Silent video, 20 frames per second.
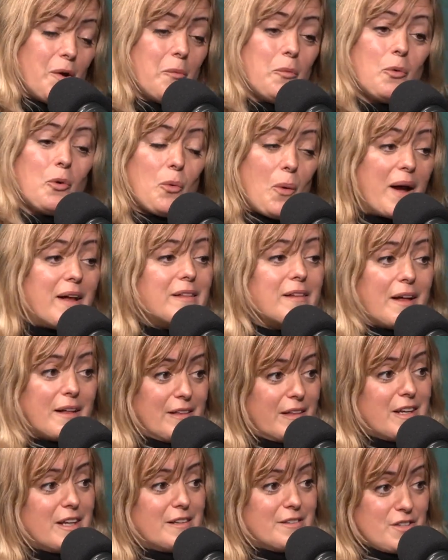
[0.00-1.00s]
quite
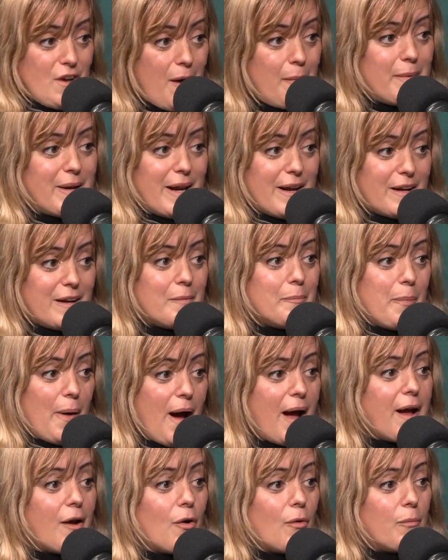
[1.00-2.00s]
likely dominated
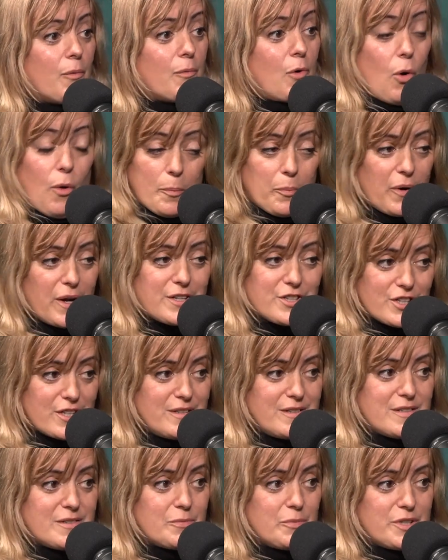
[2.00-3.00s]
by
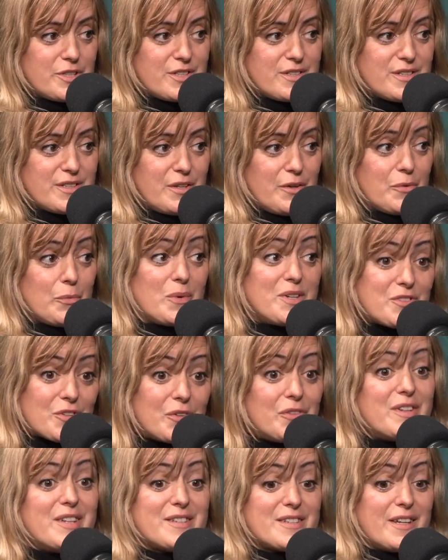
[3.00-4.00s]
corporations, which is we're
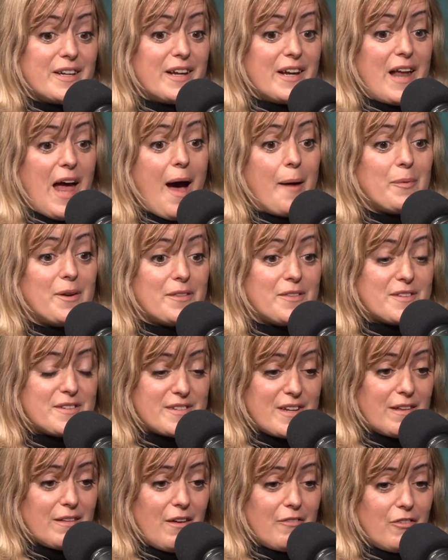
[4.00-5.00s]
certainly seeing it happen at the
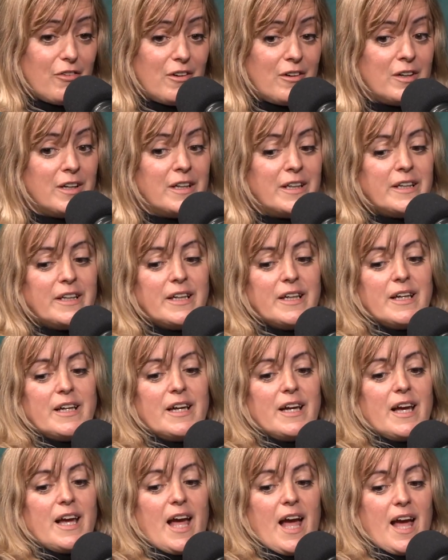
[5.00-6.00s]
state level.
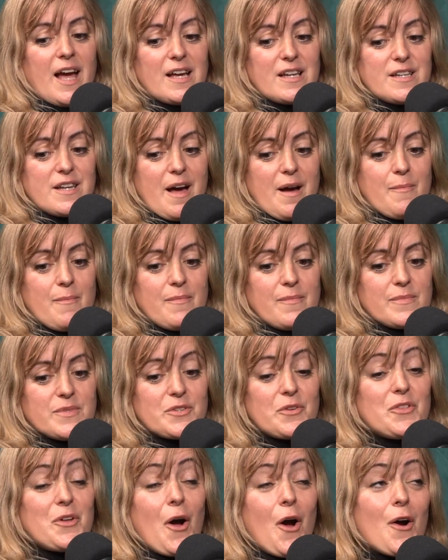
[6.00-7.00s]
And
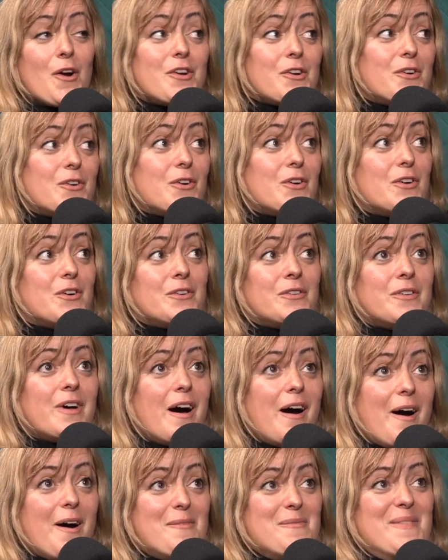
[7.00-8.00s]
so the article,
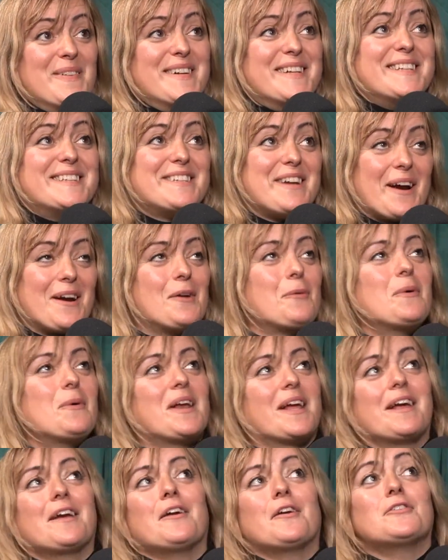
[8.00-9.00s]
sorry, I don't want to
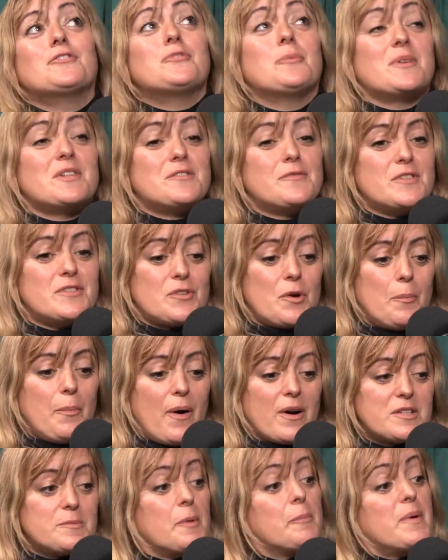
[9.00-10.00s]
get on too much of a
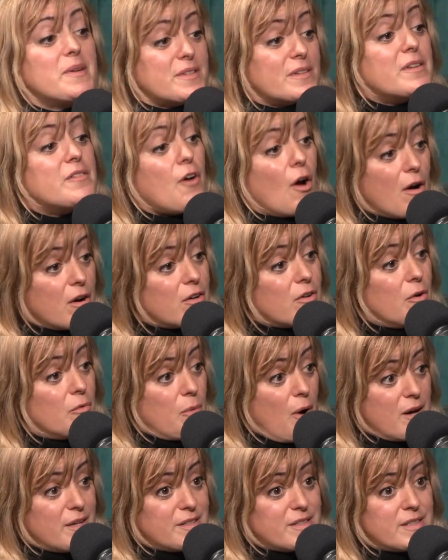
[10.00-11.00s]
soapbox, but basically the article
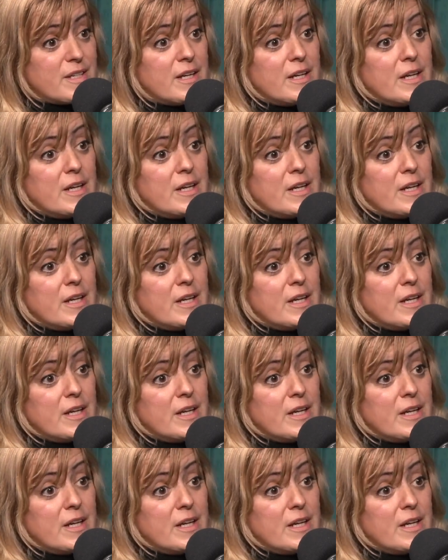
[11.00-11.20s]
was